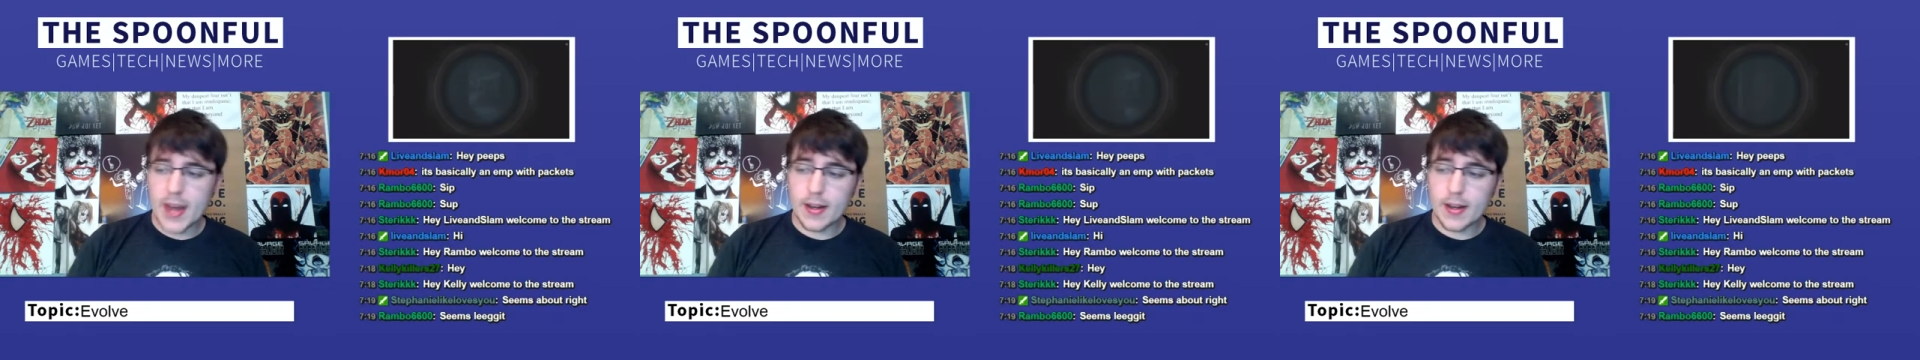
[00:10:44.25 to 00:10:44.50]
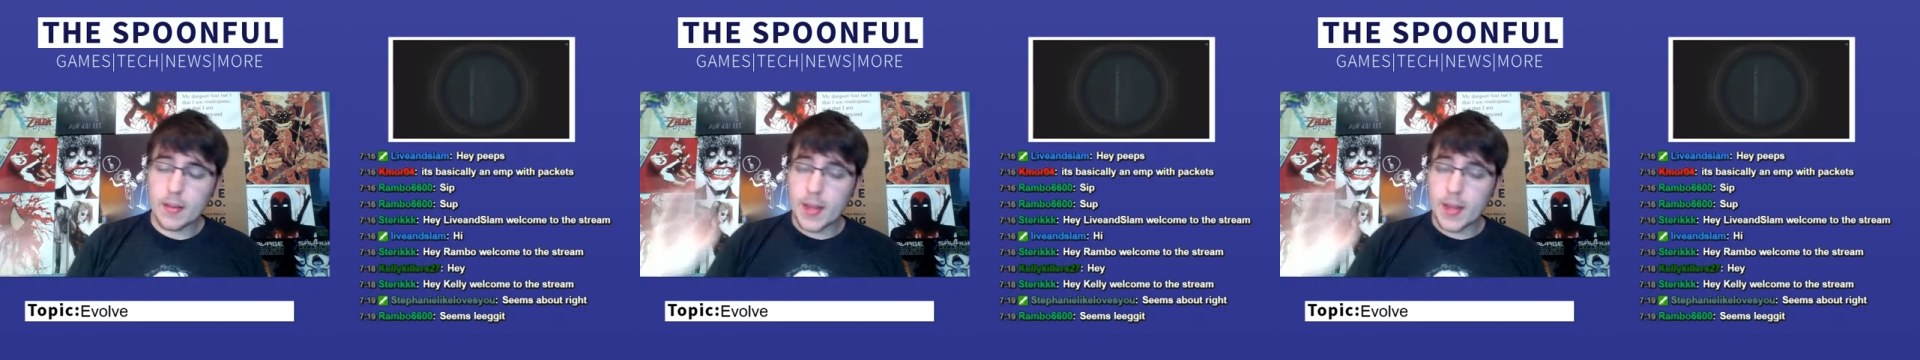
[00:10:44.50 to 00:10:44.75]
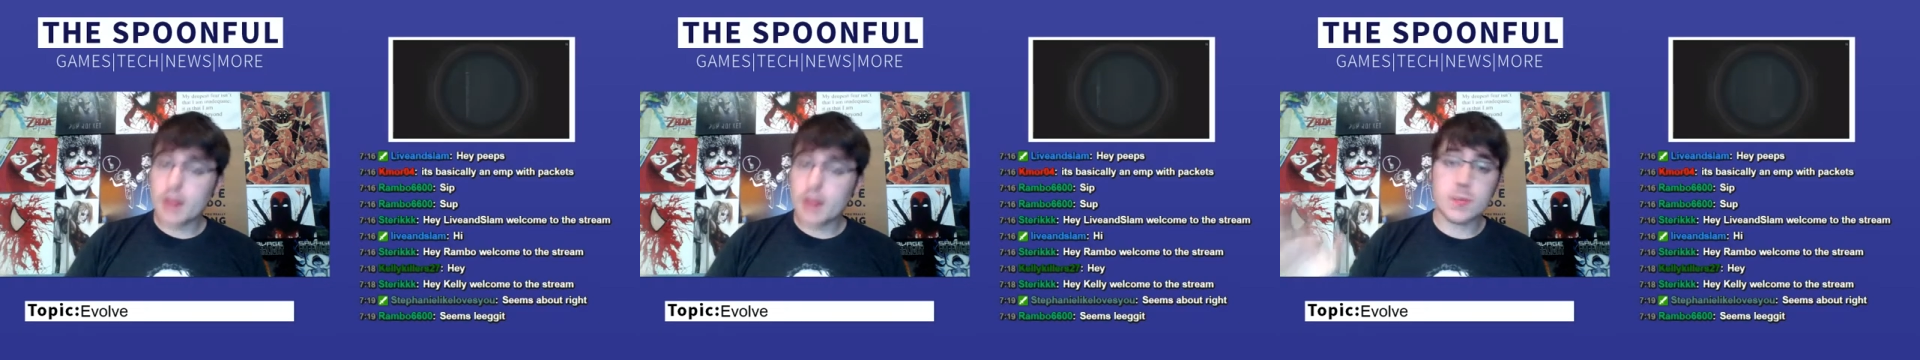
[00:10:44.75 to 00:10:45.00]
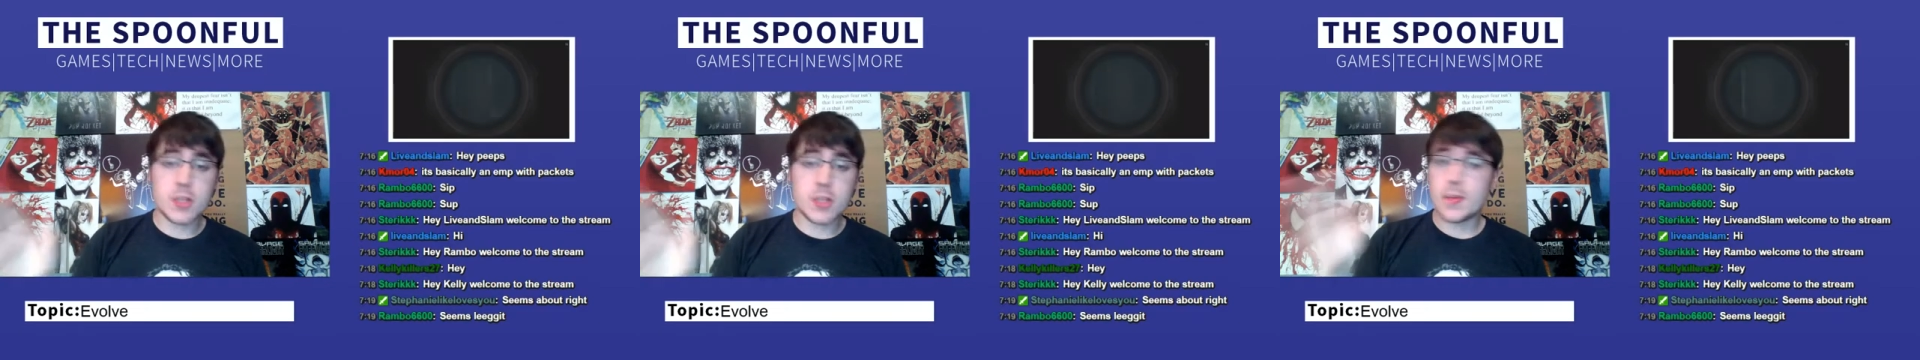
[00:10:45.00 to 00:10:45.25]
The beta was
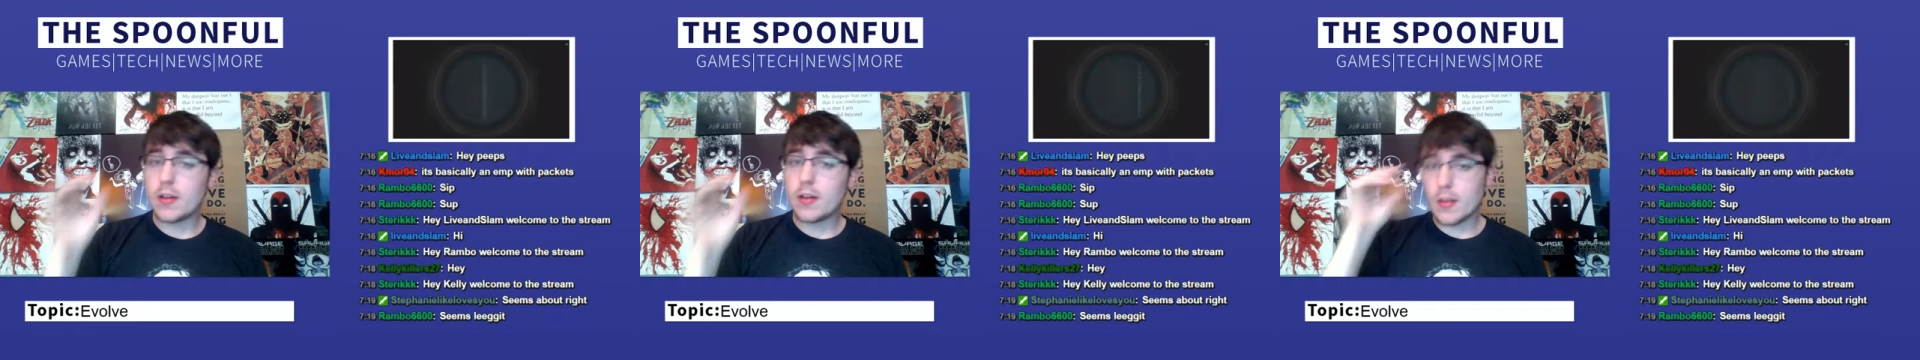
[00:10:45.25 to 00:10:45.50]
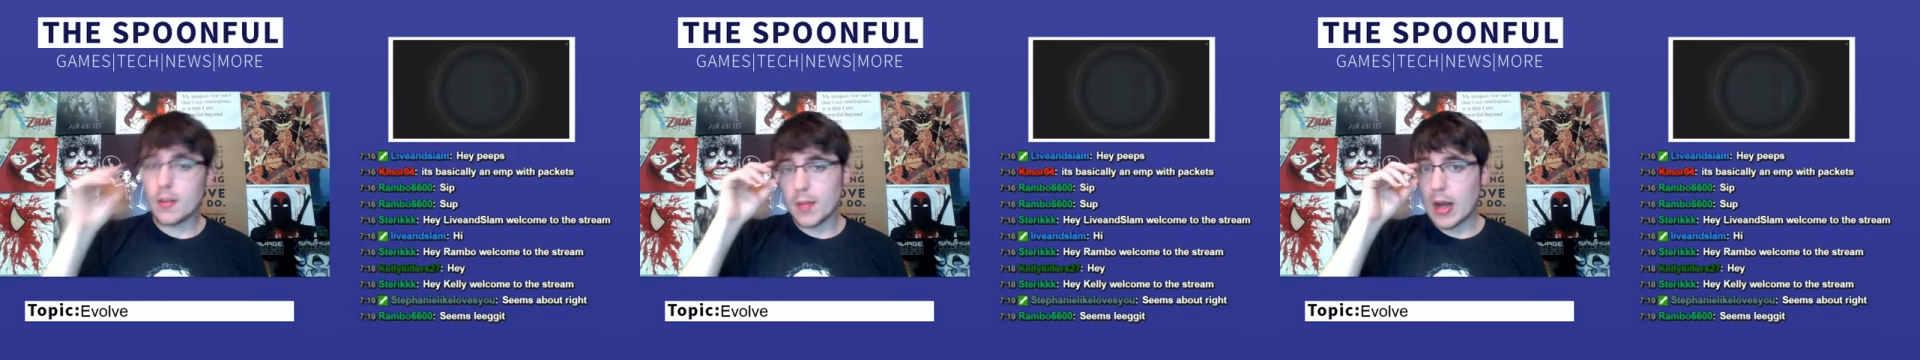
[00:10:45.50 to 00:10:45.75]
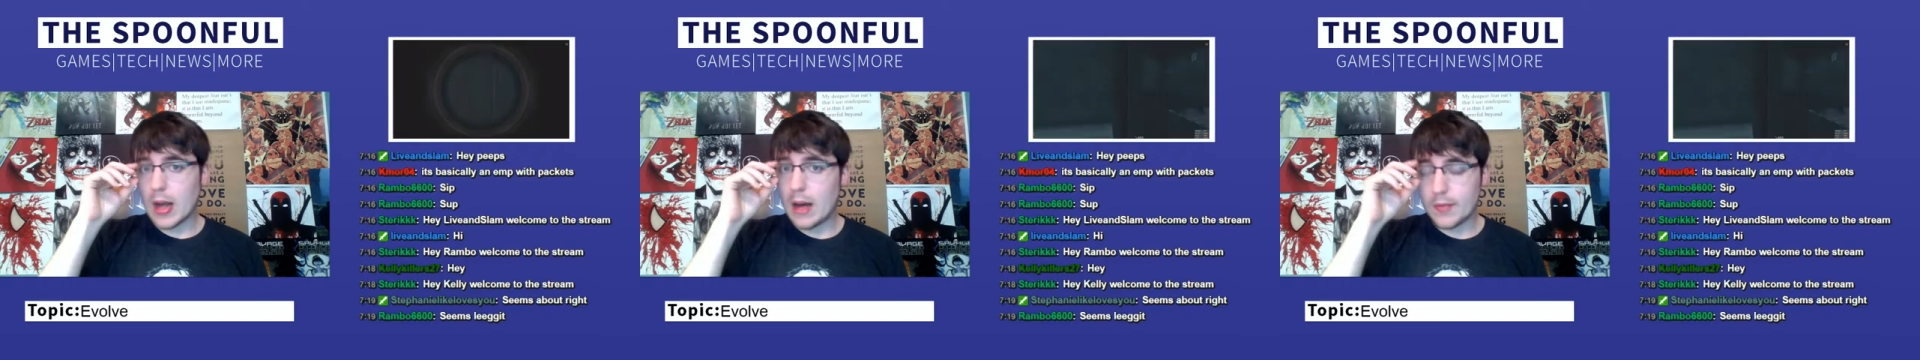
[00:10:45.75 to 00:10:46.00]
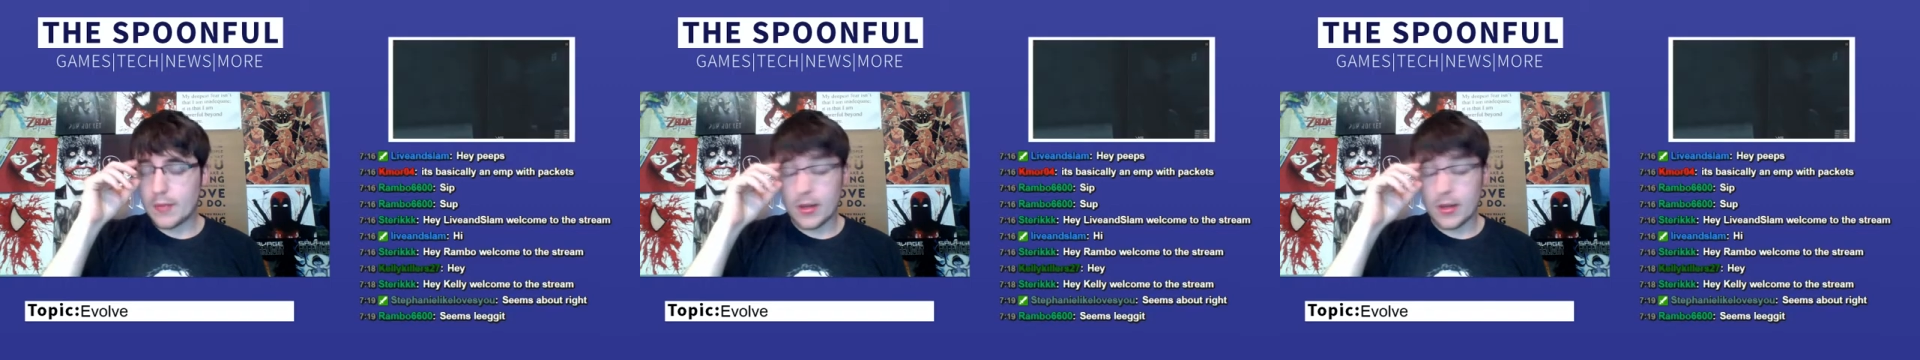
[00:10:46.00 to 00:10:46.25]
much better than the big
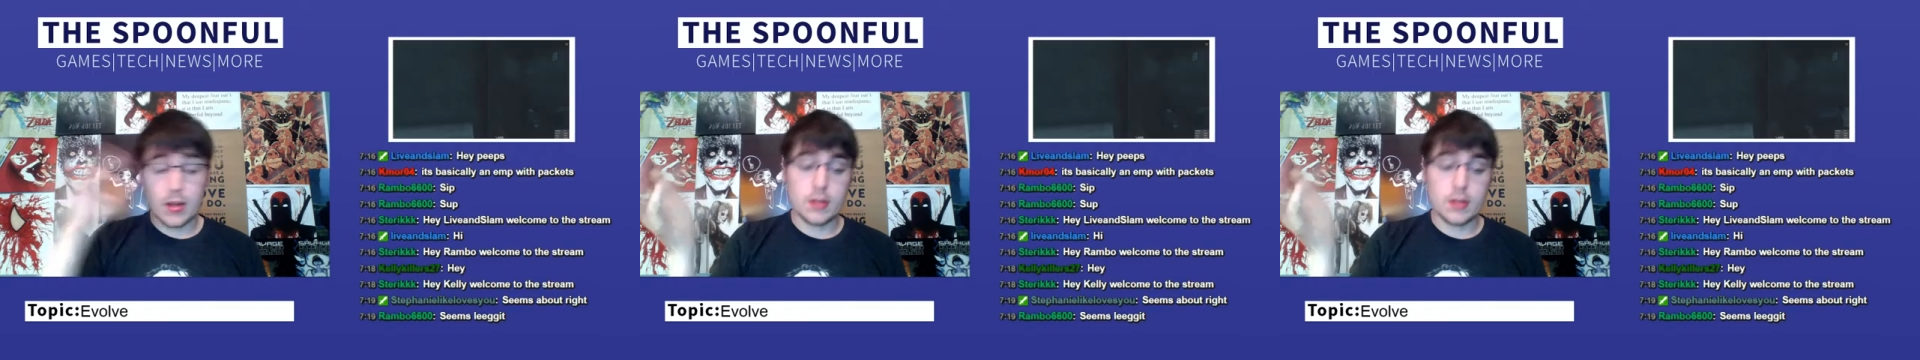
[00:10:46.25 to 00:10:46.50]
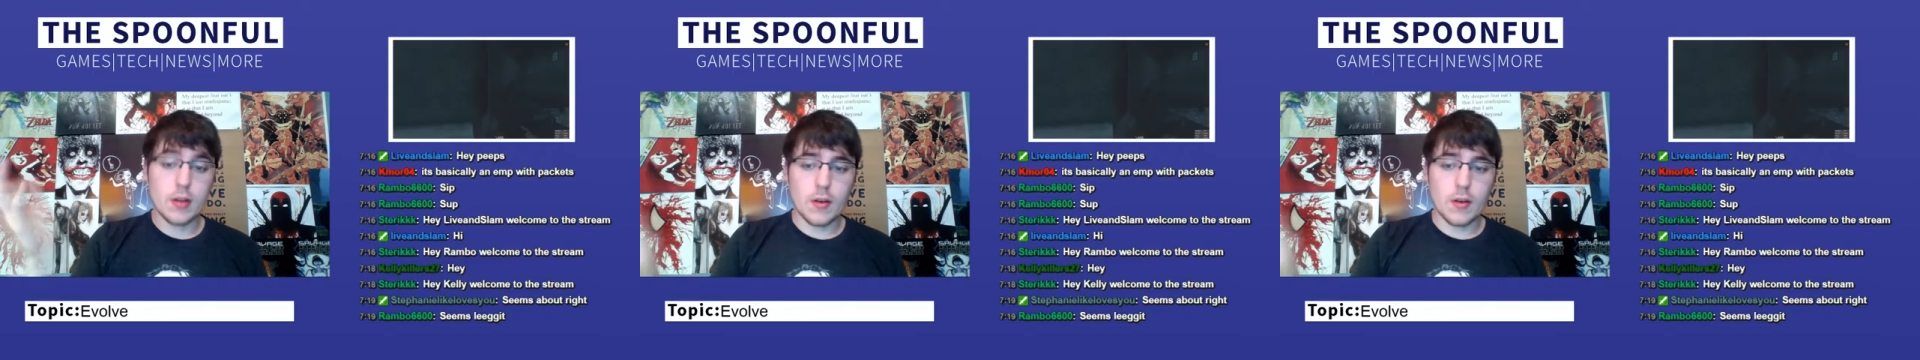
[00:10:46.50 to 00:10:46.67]
alpha.